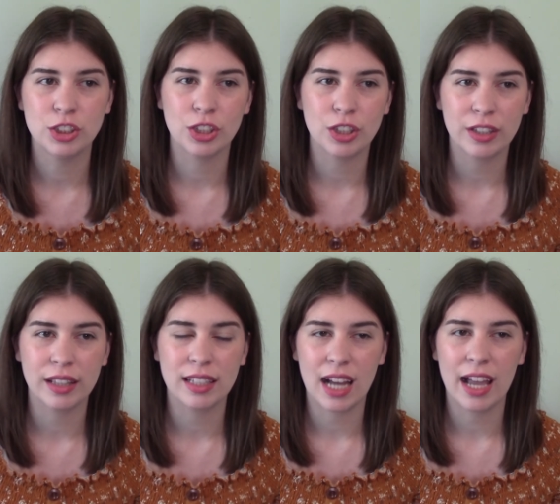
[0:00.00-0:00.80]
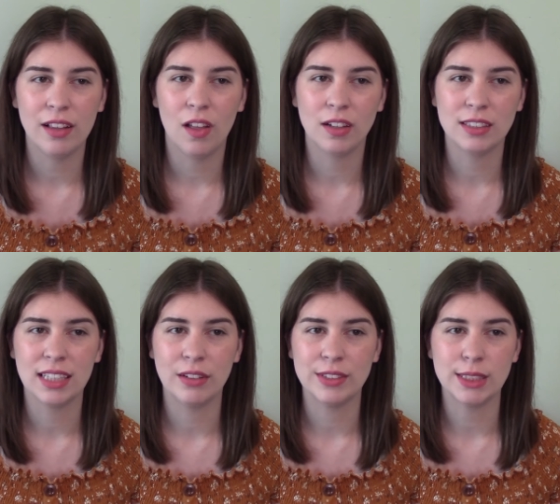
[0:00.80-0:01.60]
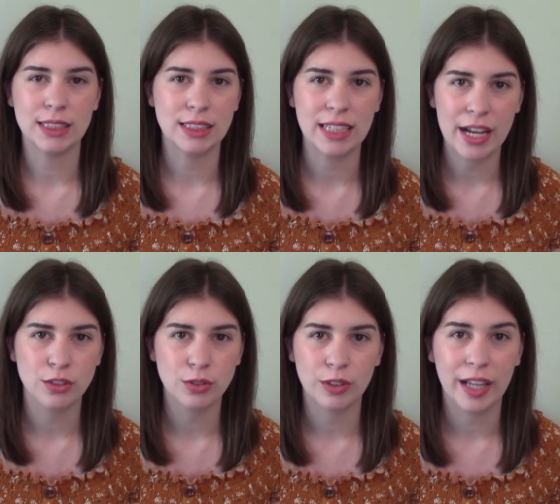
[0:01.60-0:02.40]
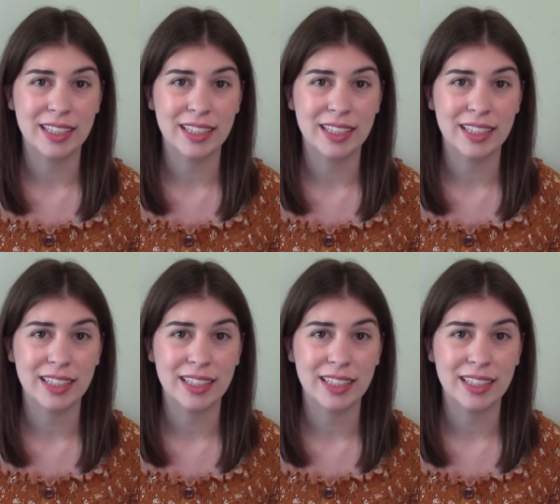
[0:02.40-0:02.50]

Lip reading: sure that the dialogue sounds as natural